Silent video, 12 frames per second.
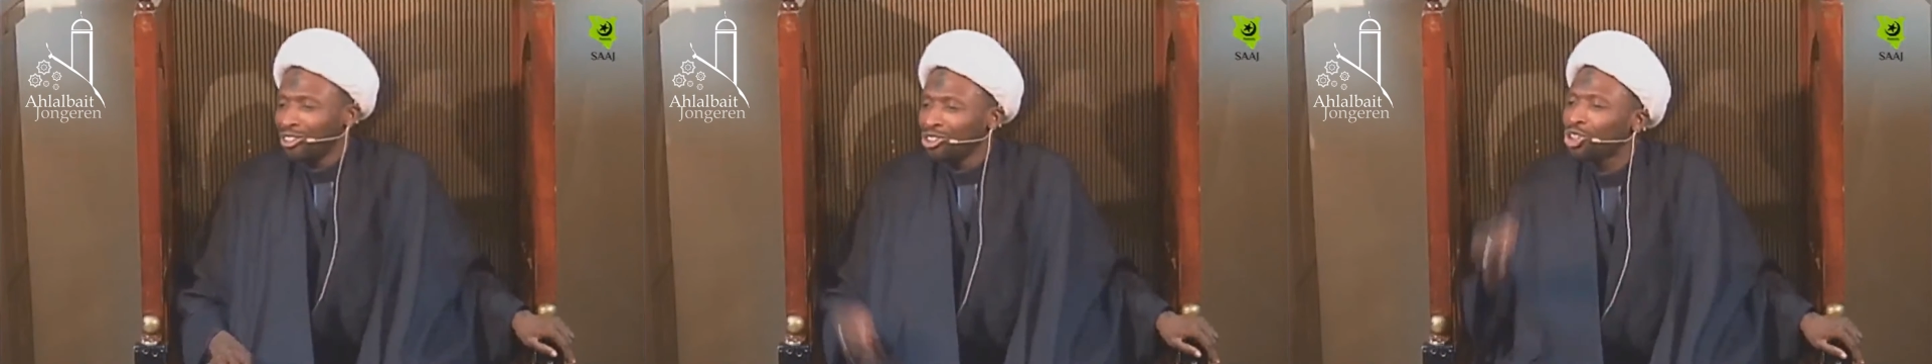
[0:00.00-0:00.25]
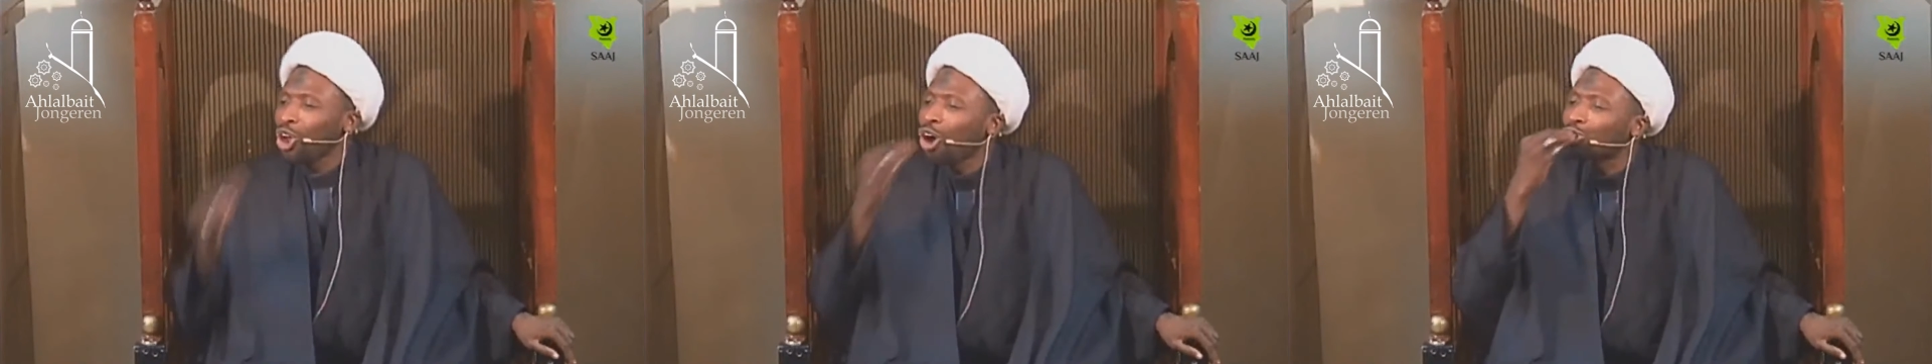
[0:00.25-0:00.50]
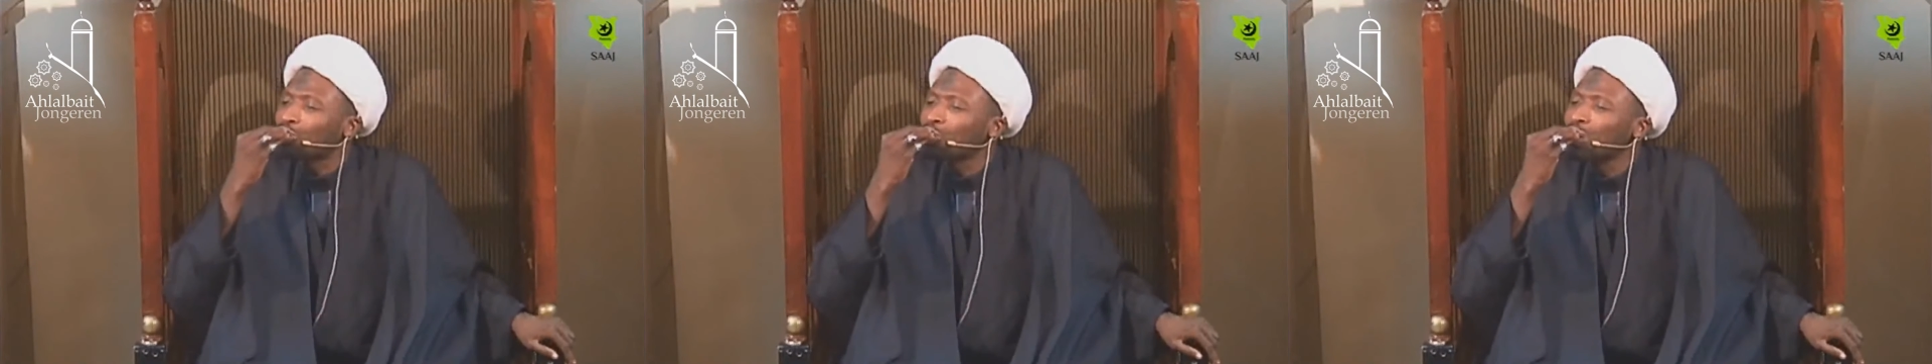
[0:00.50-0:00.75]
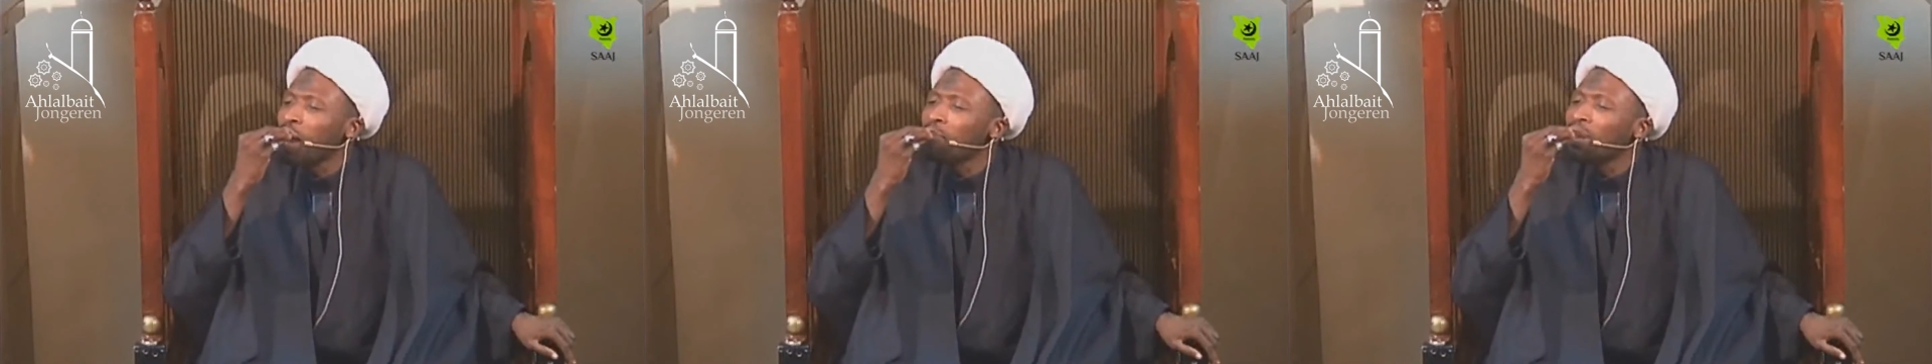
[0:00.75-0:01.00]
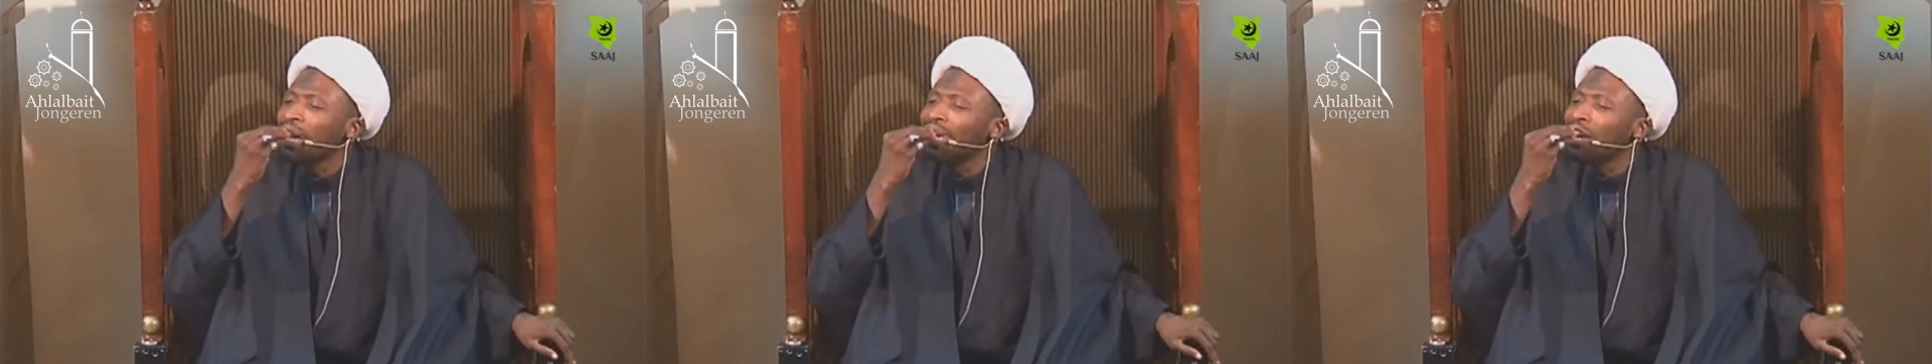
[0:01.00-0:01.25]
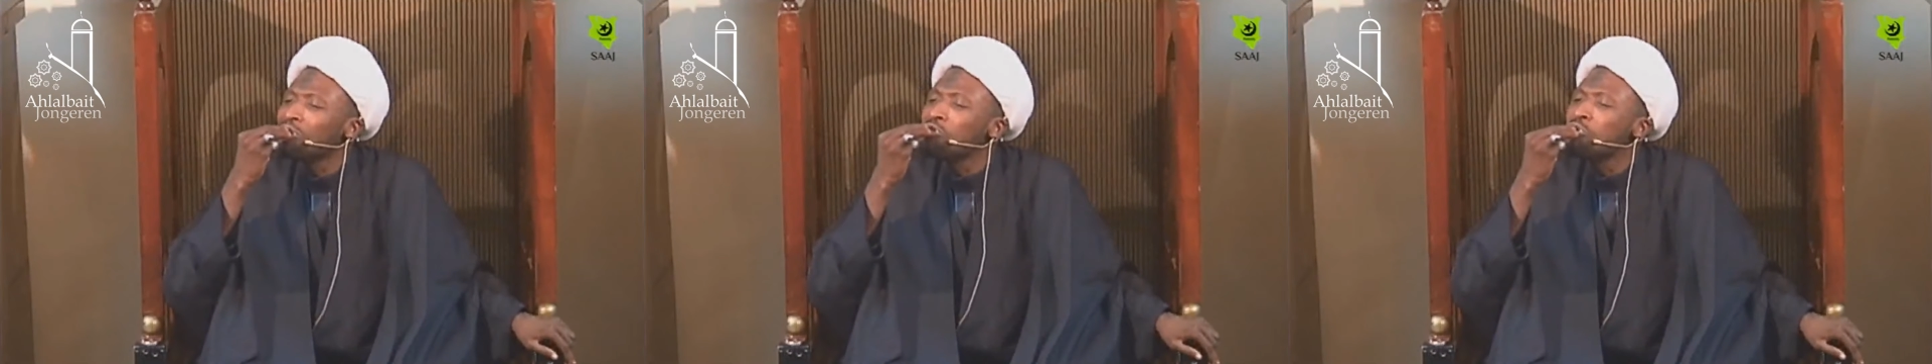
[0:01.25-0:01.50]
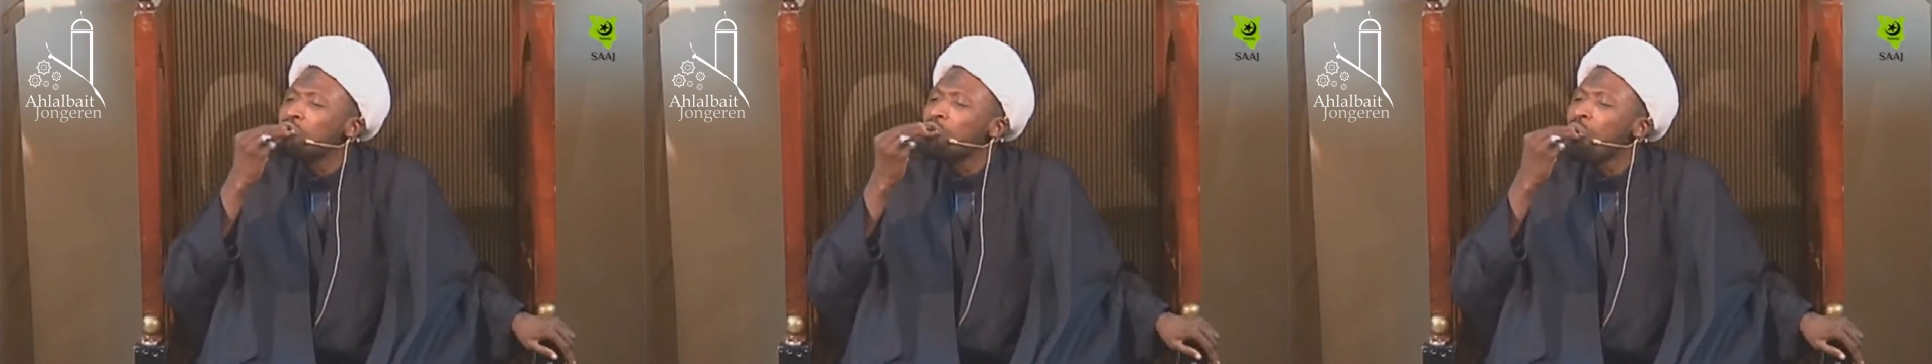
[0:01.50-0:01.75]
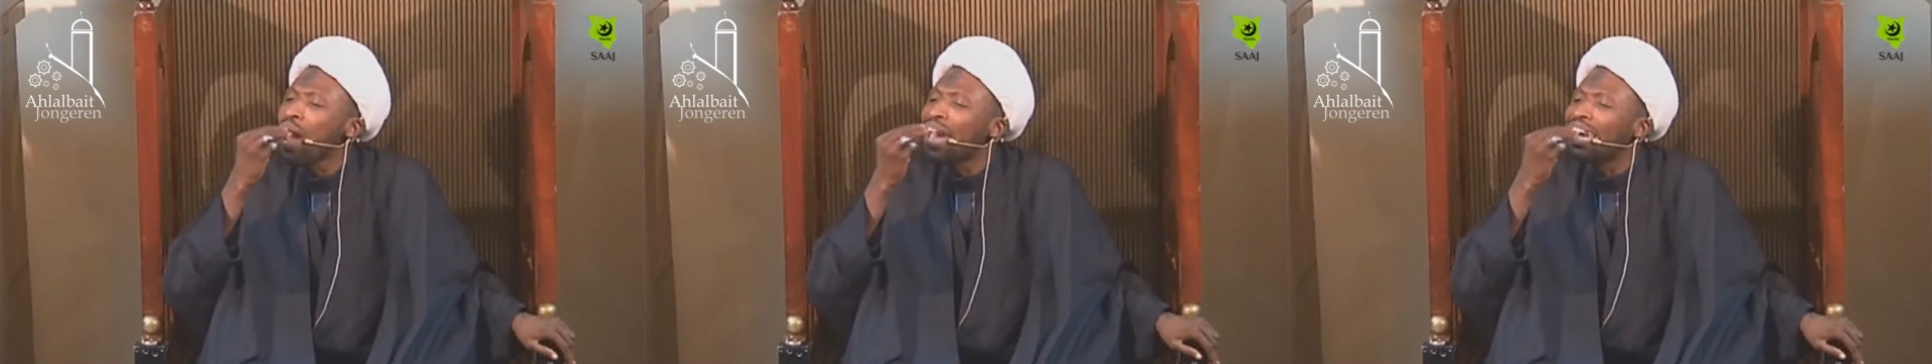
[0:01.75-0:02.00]
Talk to them in a good
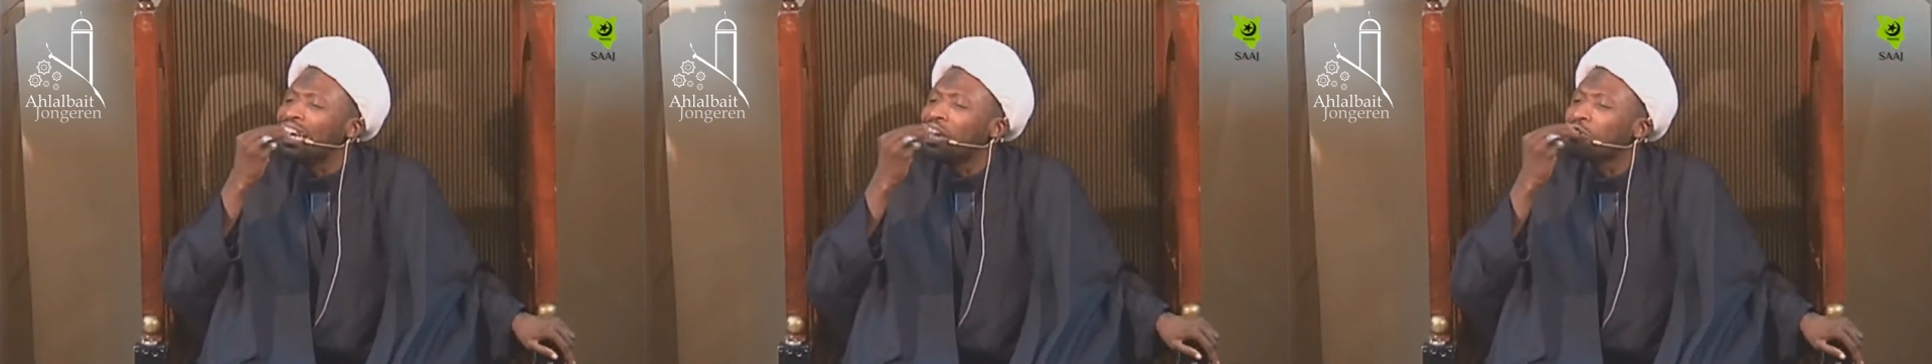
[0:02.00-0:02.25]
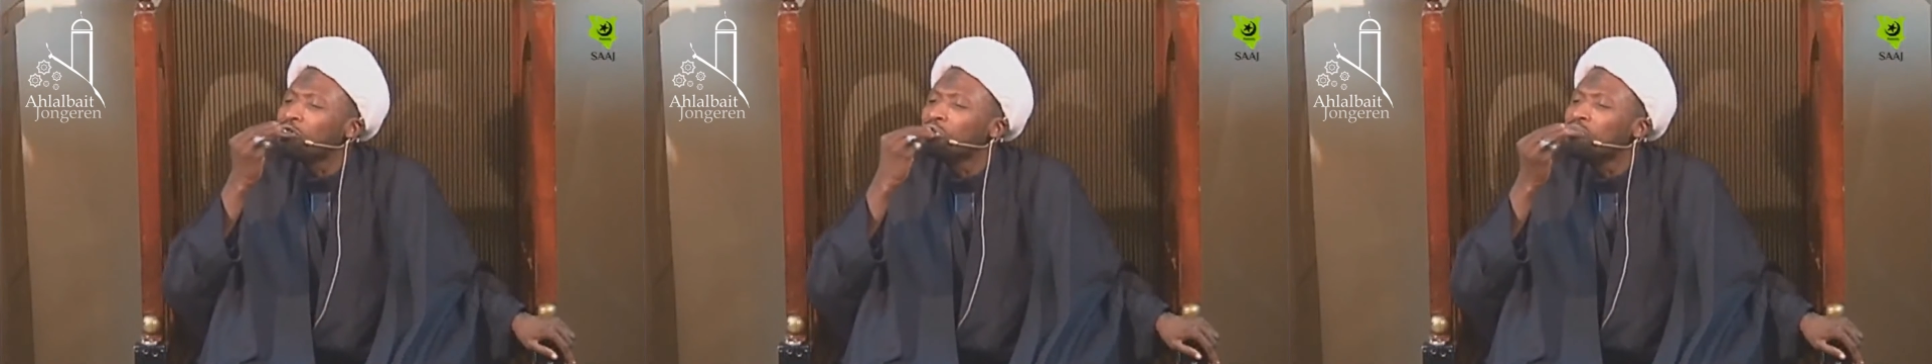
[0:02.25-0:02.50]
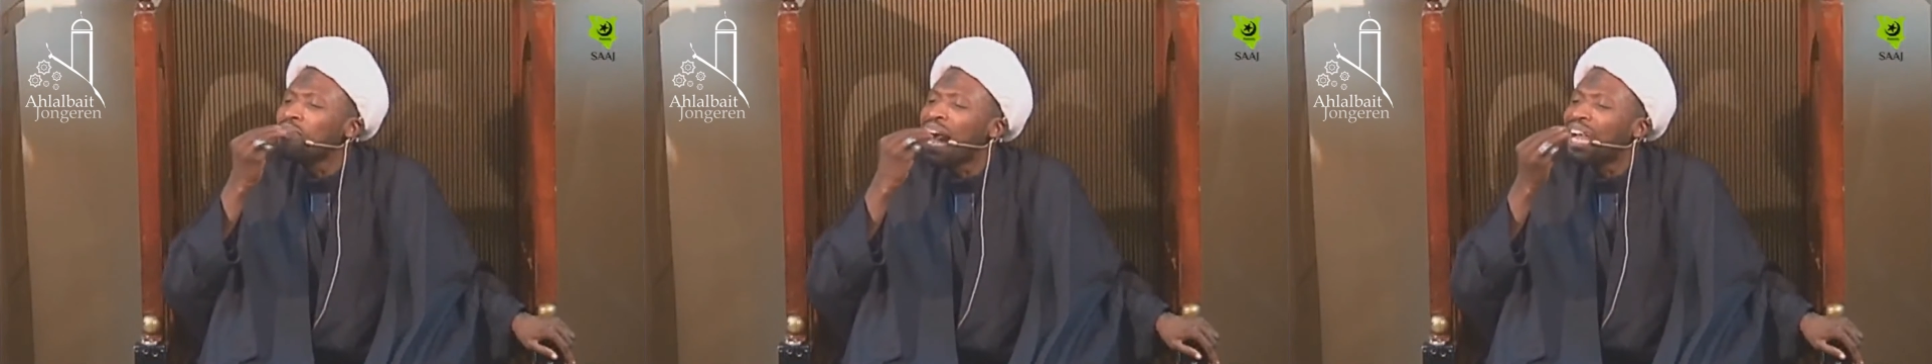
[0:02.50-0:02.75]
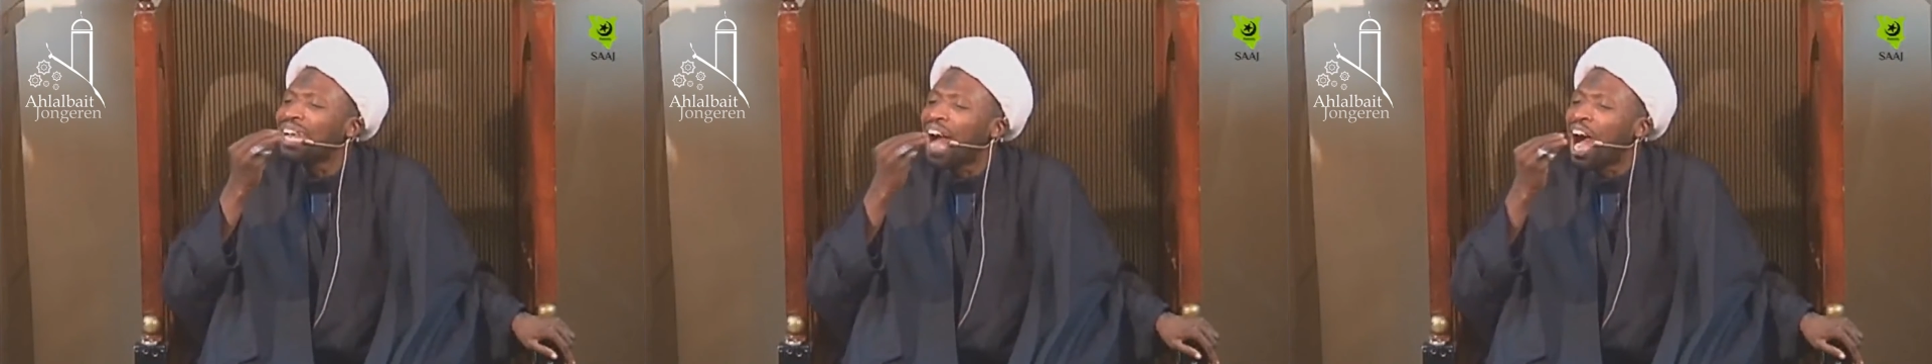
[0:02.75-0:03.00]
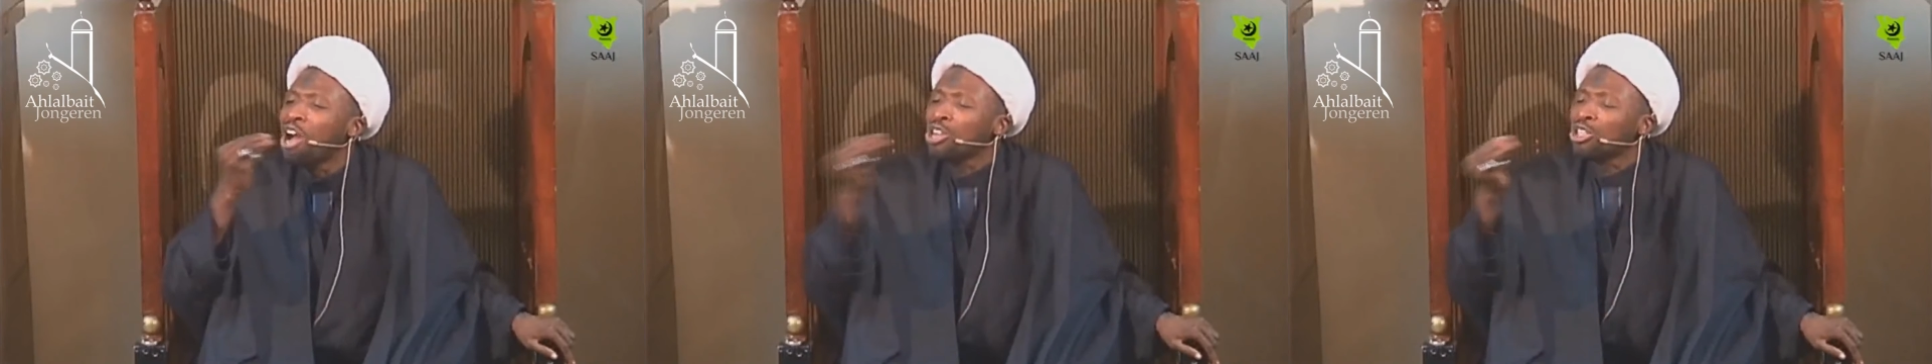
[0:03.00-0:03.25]
way, in a good manner,